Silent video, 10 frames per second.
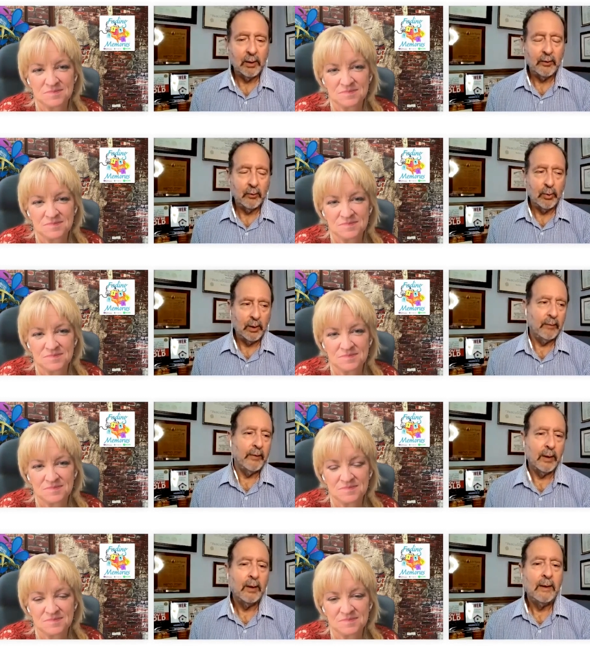Speaker 1: do believe
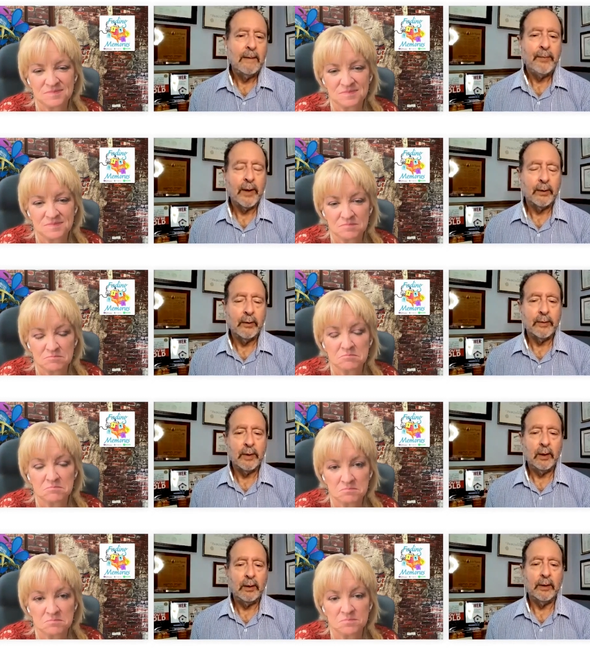that that there's a
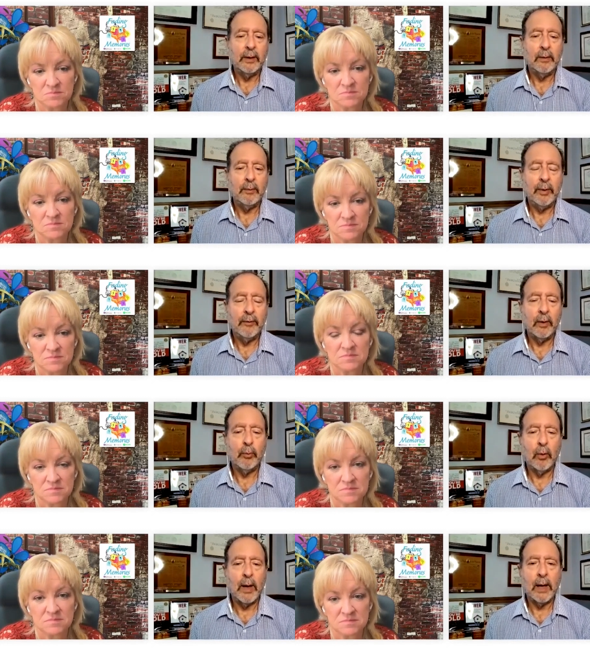need to be very
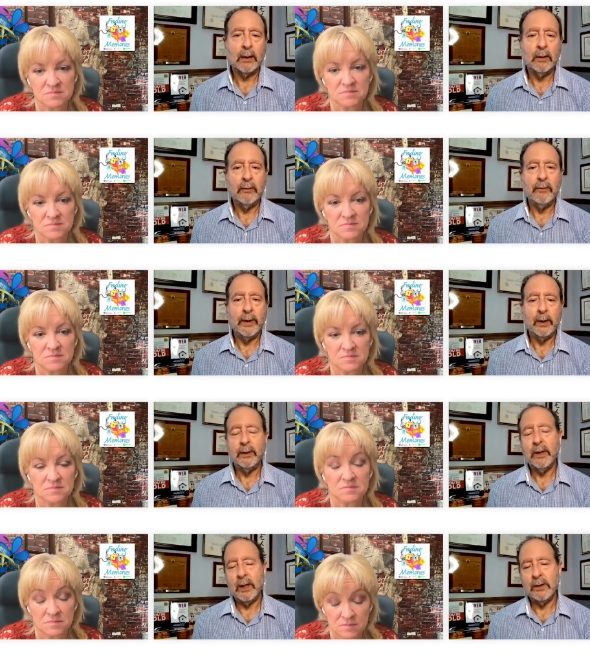proactive and
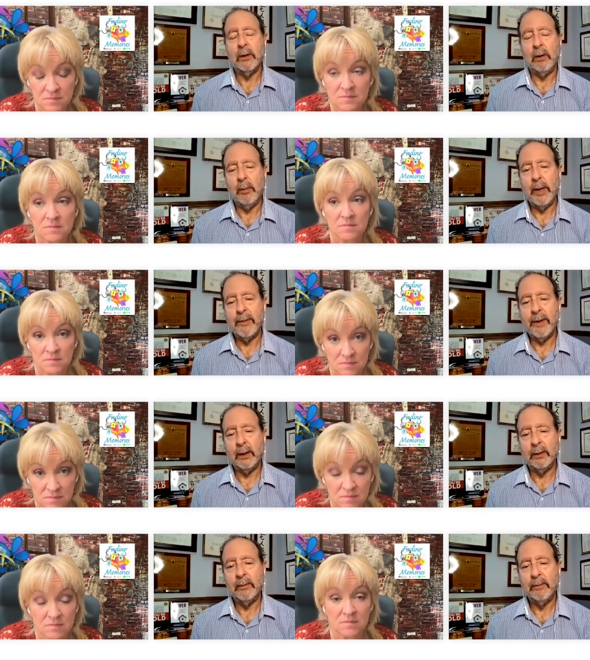intentional about
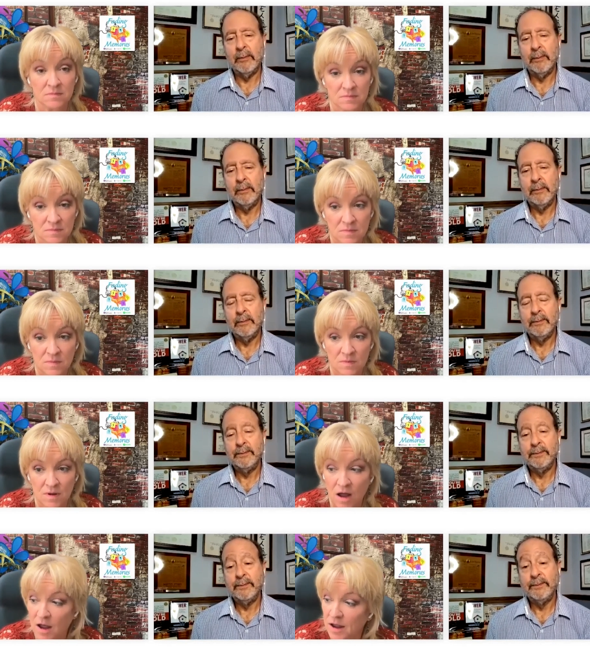things.
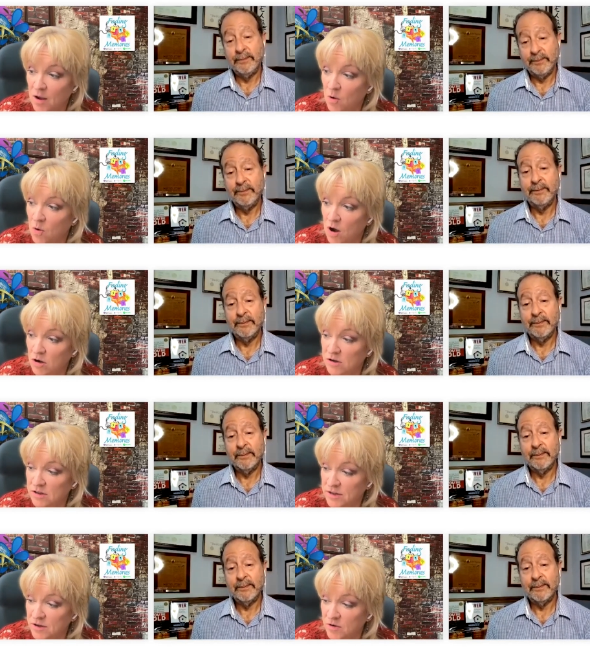
Speaker 2: I
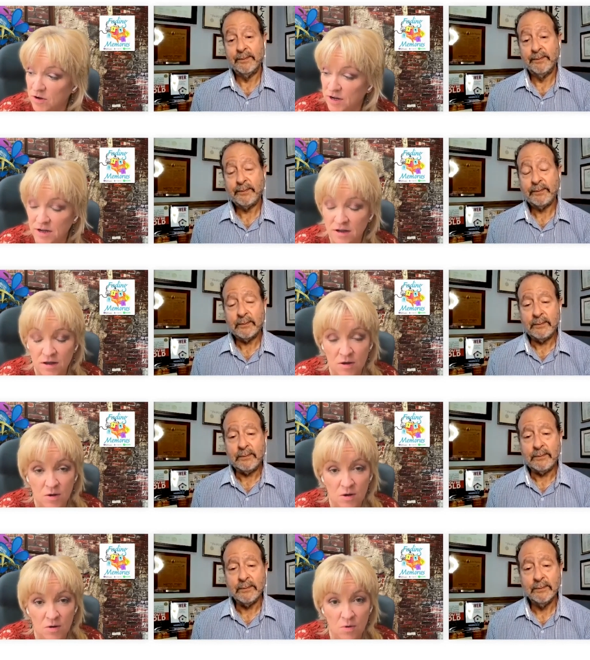wholeheartedly agree.
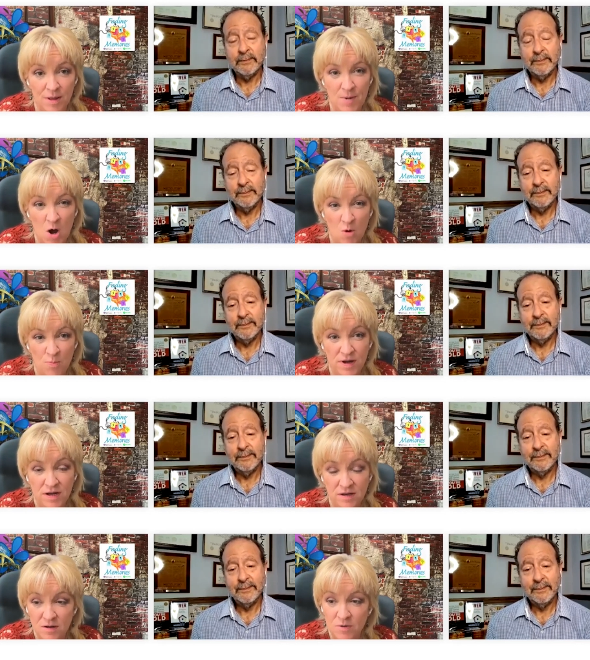Well, I'm
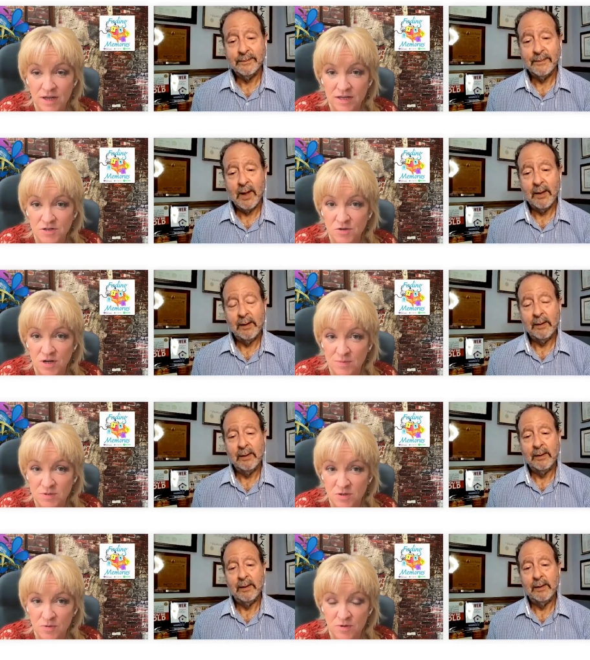hoping that we get to do an
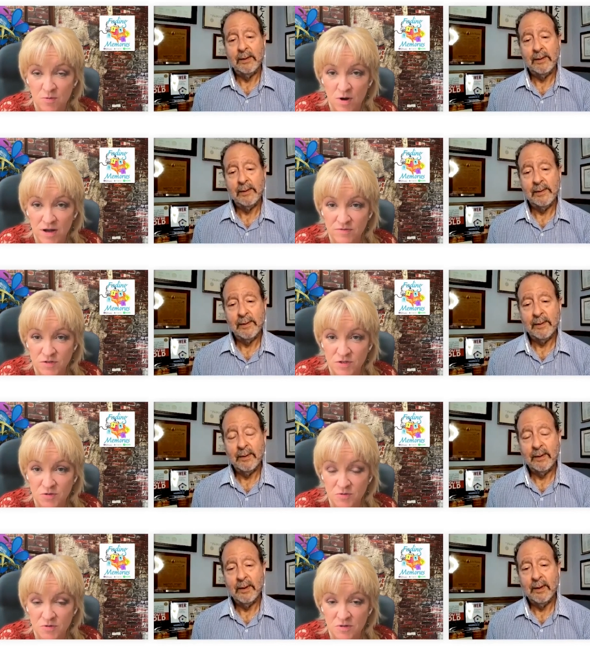episode with your wife
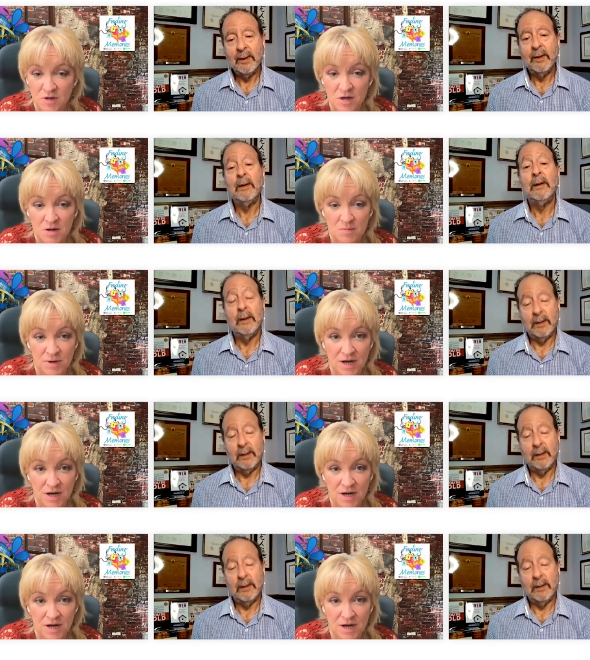soon, but I